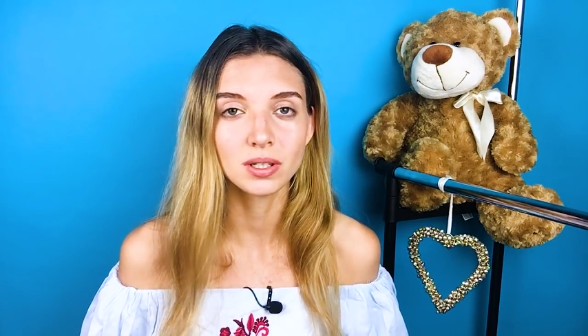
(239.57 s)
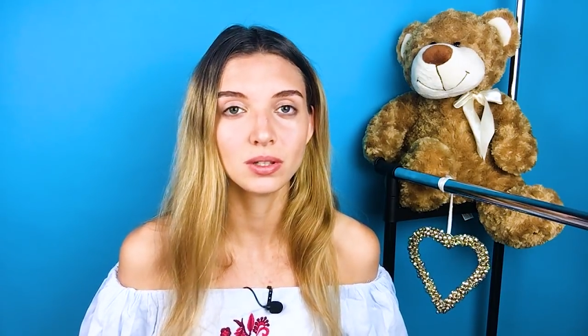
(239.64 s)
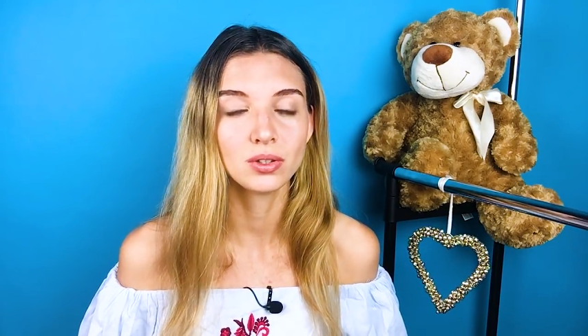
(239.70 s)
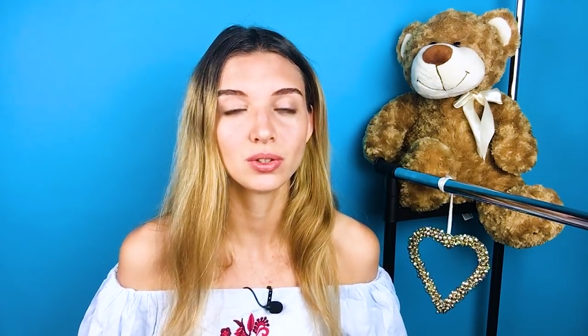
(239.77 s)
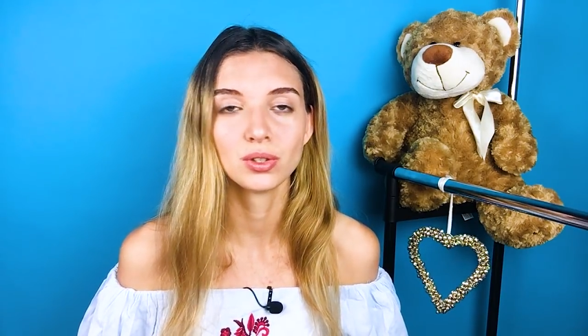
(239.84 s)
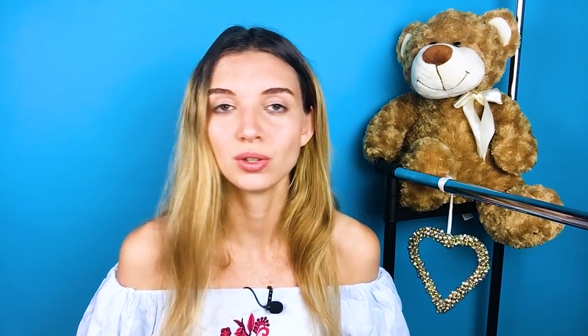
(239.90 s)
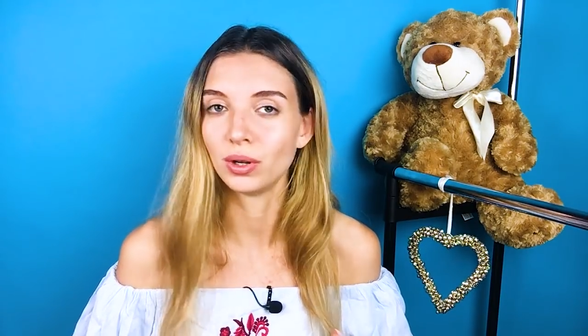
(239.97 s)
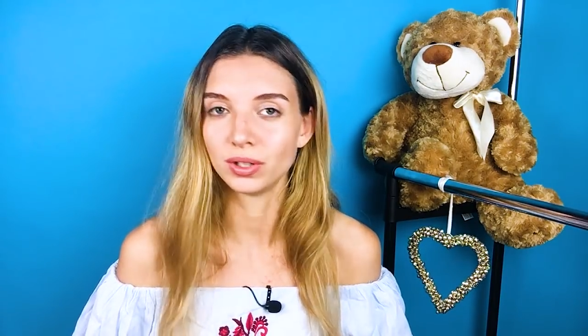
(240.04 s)

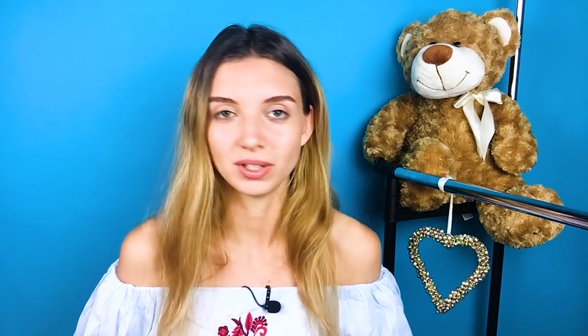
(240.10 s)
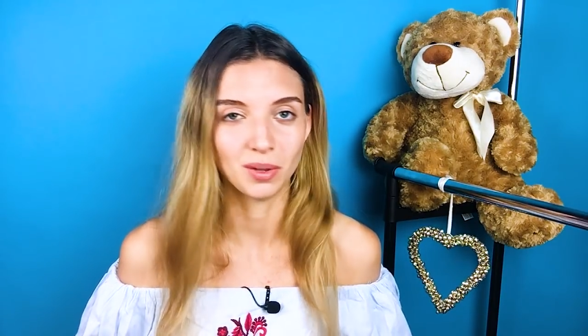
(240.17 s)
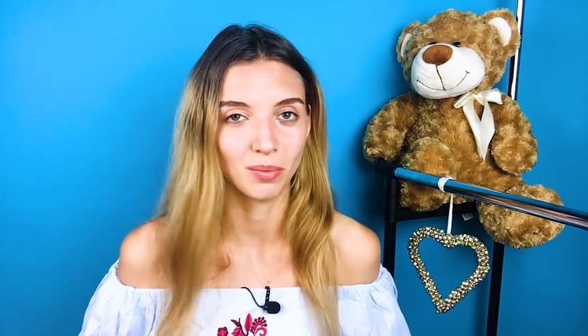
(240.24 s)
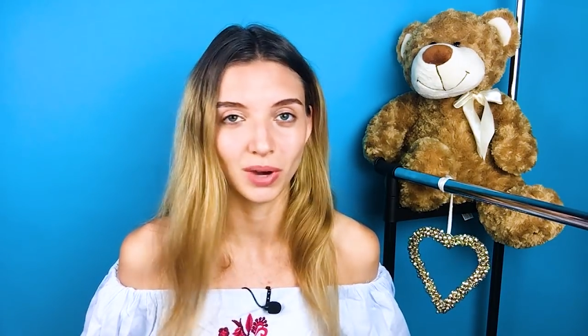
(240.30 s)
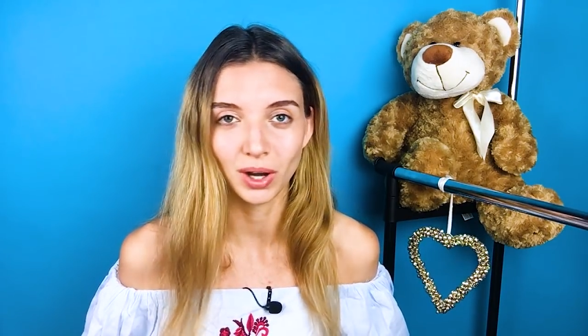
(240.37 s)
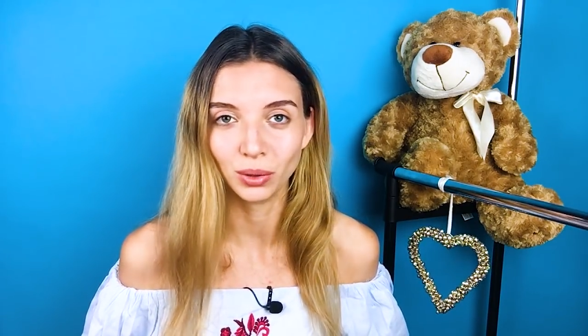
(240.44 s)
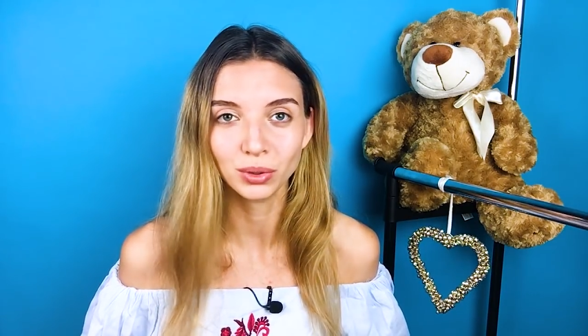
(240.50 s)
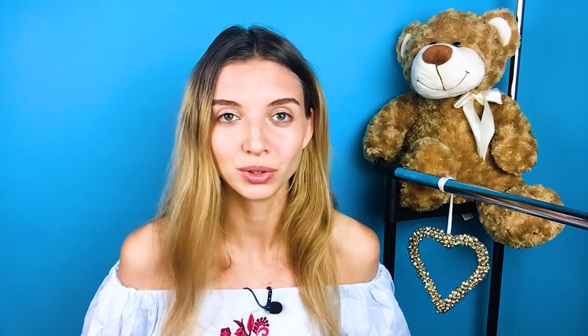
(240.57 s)
it's not
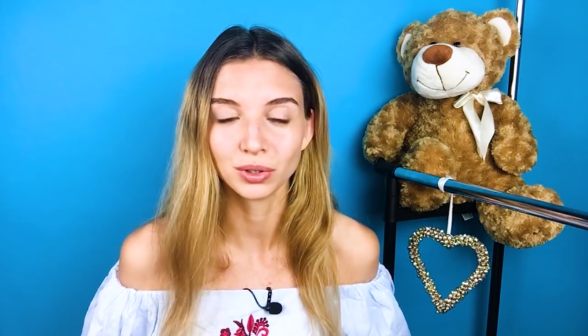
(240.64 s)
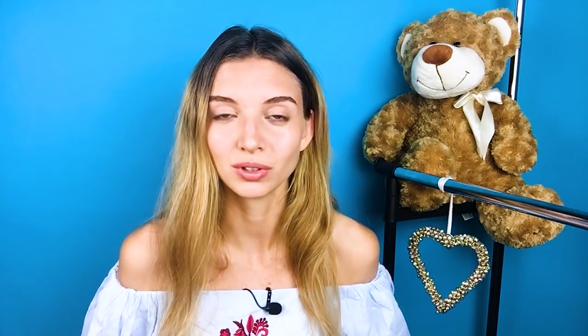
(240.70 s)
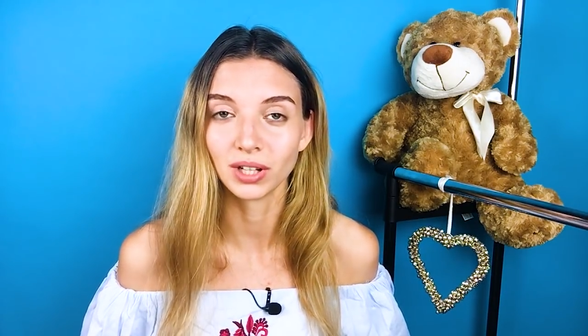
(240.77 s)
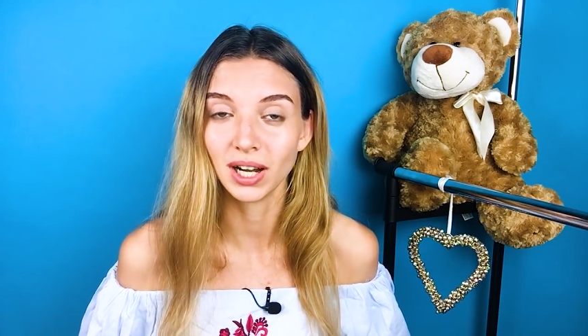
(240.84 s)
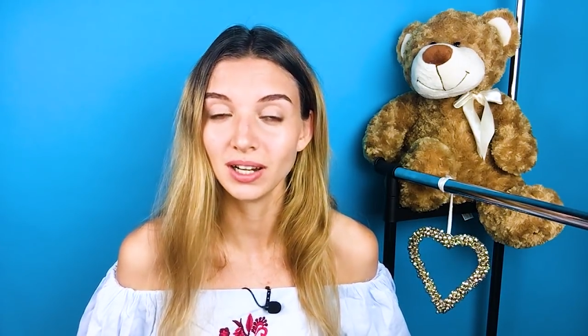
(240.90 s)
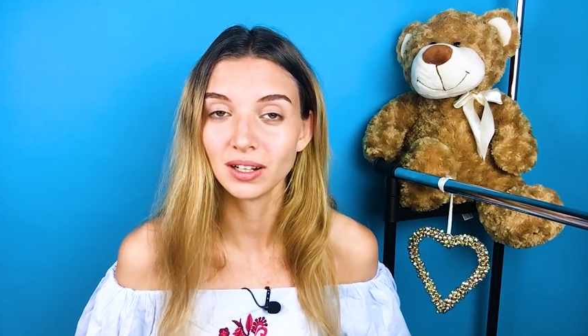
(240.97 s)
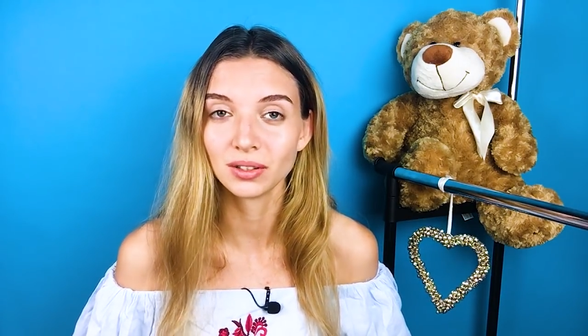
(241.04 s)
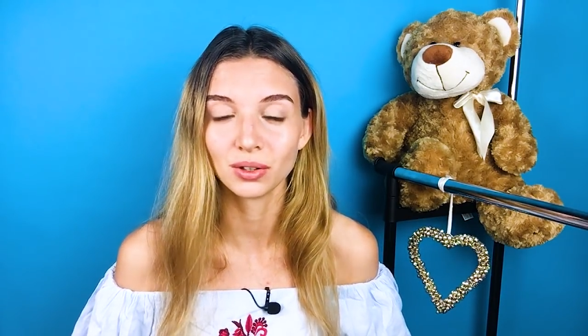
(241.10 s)
about
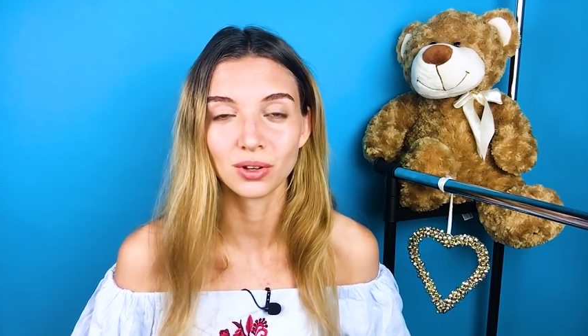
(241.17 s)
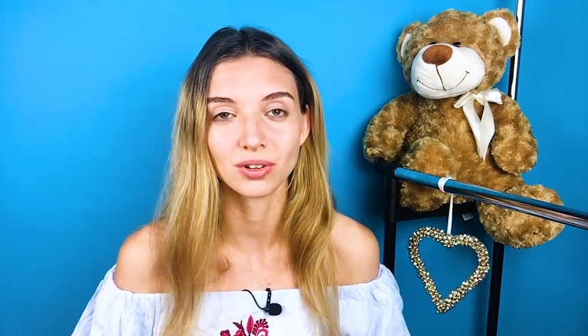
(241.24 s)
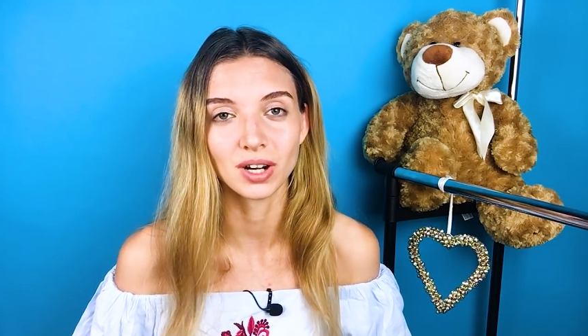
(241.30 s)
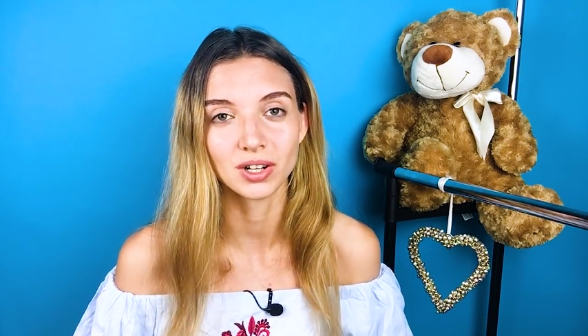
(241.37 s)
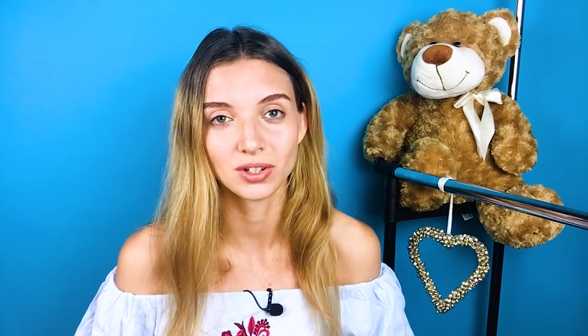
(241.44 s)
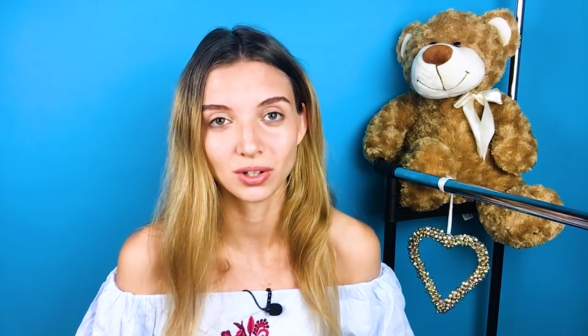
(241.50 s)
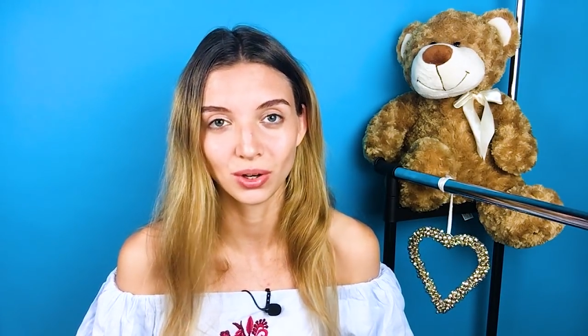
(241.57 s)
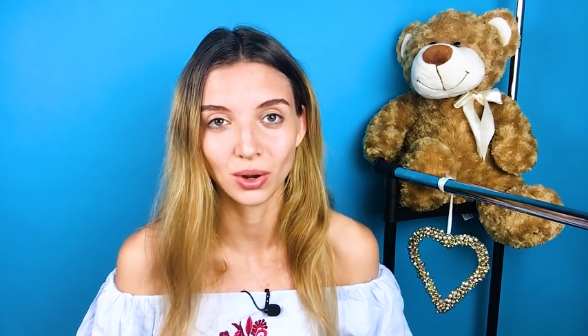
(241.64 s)
Ukrainian or
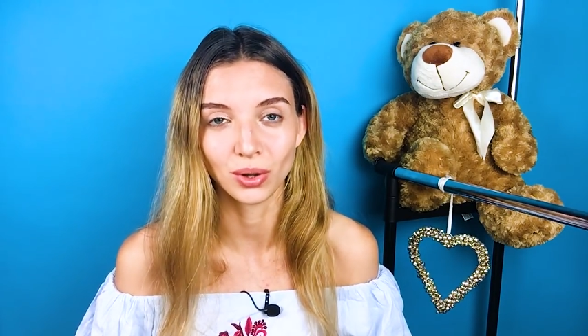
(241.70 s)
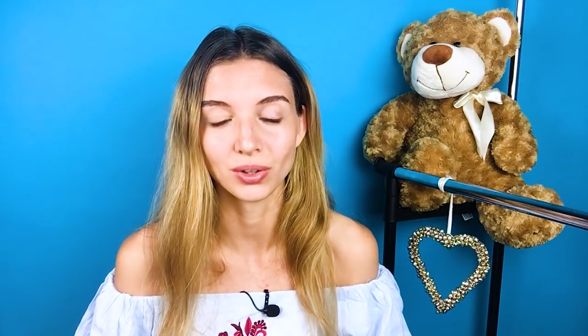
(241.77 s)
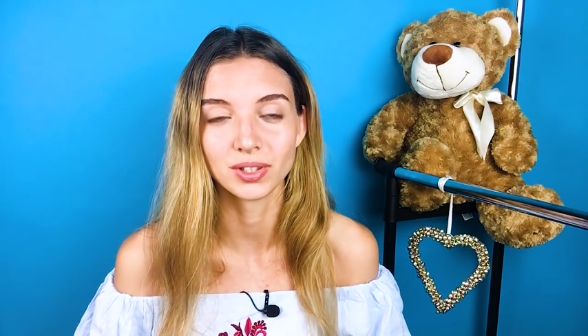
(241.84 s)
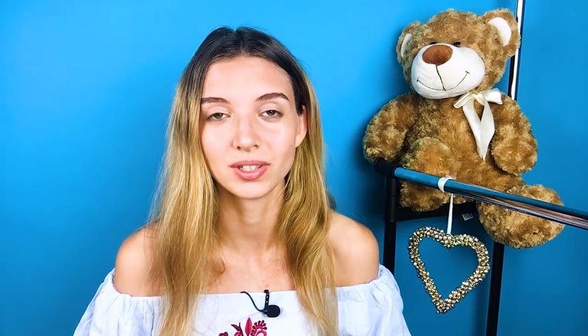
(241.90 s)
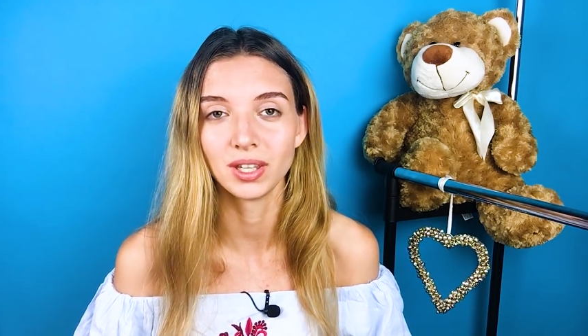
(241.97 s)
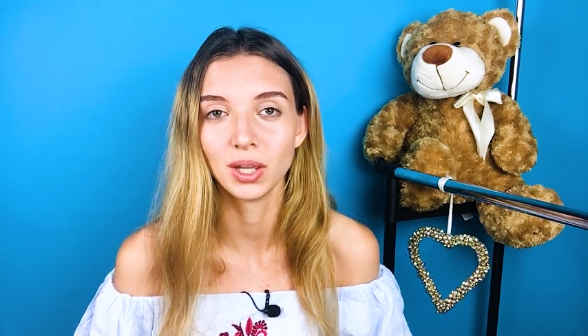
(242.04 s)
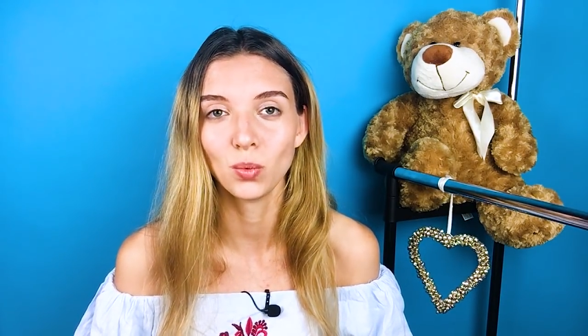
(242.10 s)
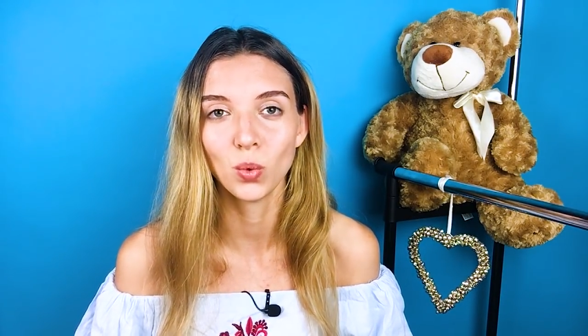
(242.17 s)
Russian
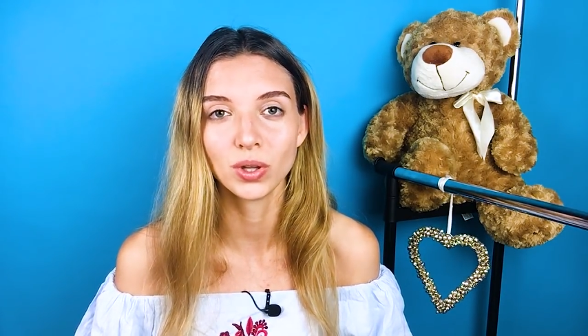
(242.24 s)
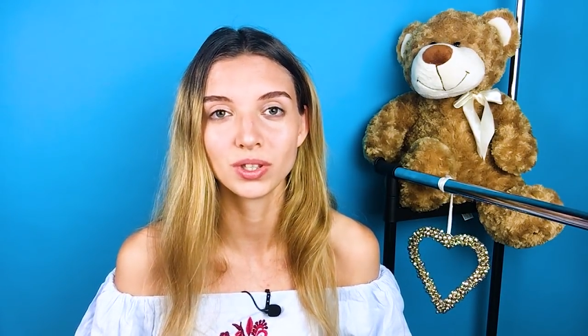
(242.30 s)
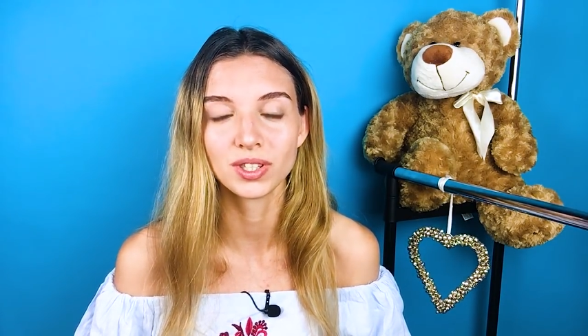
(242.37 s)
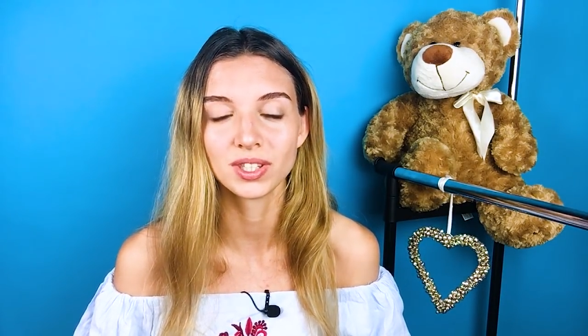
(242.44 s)
girls. They won't